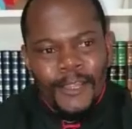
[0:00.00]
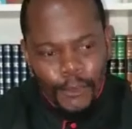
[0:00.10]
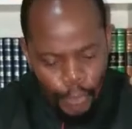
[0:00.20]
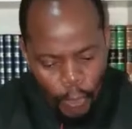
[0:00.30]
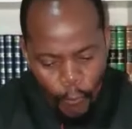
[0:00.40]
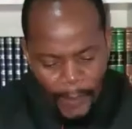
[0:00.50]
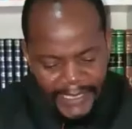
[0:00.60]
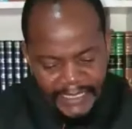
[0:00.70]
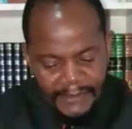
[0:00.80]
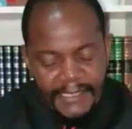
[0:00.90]
No one
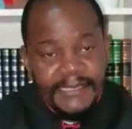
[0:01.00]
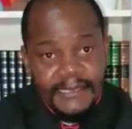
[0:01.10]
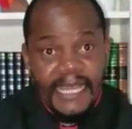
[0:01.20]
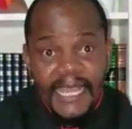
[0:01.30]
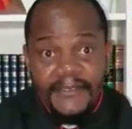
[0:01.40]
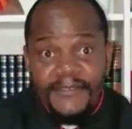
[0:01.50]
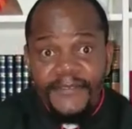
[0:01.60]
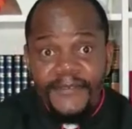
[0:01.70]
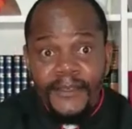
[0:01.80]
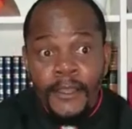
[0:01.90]
in this
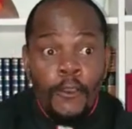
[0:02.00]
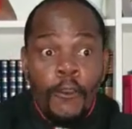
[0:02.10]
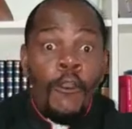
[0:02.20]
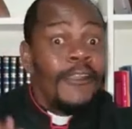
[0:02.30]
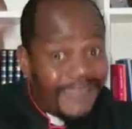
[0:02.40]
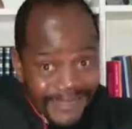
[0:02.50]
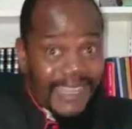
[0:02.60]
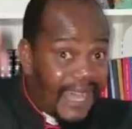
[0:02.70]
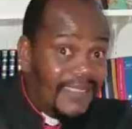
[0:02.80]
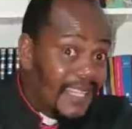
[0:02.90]
life or in
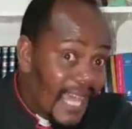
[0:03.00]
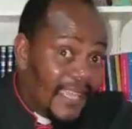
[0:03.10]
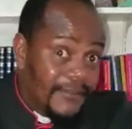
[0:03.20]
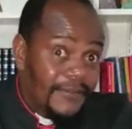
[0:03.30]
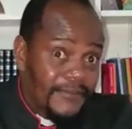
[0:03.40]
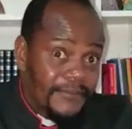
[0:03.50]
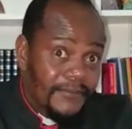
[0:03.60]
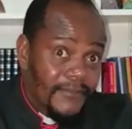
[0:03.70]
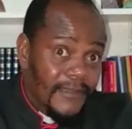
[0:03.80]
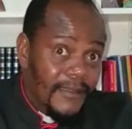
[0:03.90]
the other life
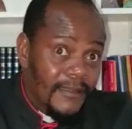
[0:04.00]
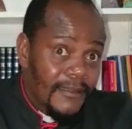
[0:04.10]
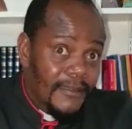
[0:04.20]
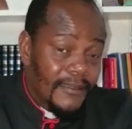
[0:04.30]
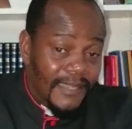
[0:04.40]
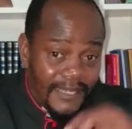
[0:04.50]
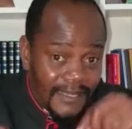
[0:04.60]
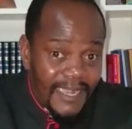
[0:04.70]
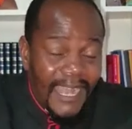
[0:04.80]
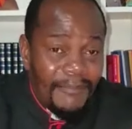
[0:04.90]
can
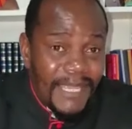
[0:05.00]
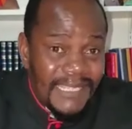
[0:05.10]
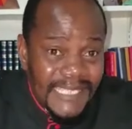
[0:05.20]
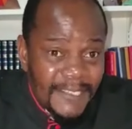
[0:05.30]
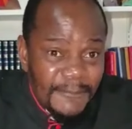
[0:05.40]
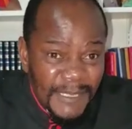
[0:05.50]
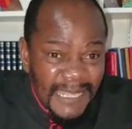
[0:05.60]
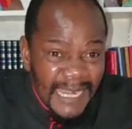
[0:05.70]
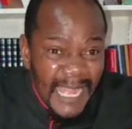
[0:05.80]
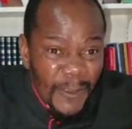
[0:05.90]
come and tell me
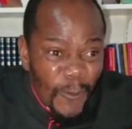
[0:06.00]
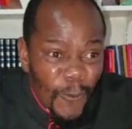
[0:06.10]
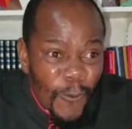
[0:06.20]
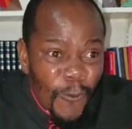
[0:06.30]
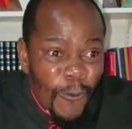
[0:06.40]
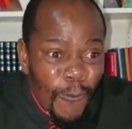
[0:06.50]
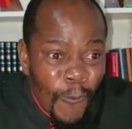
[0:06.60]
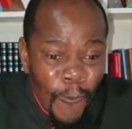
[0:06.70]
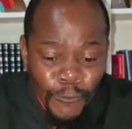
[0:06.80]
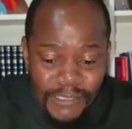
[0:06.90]
that I
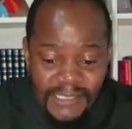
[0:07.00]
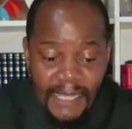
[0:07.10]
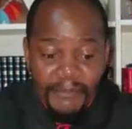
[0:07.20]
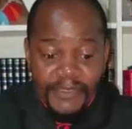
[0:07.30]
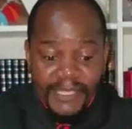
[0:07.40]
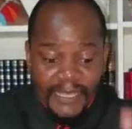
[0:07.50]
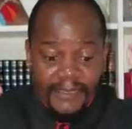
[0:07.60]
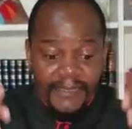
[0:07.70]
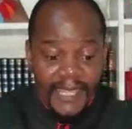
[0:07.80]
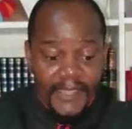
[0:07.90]
owe something
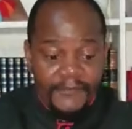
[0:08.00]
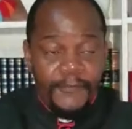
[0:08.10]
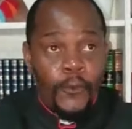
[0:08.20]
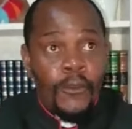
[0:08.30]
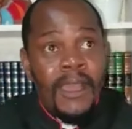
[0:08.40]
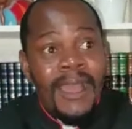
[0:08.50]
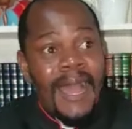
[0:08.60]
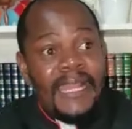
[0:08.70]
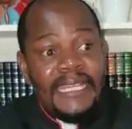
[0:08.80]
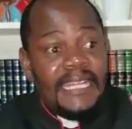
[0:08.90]
and therefore
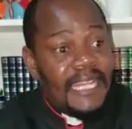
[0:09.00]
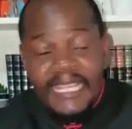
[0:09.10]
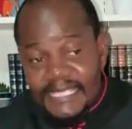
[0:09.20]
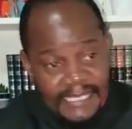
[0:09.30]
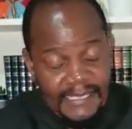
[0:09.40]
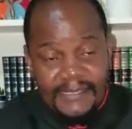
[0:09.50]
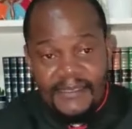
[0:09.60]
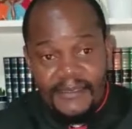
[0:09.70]
unless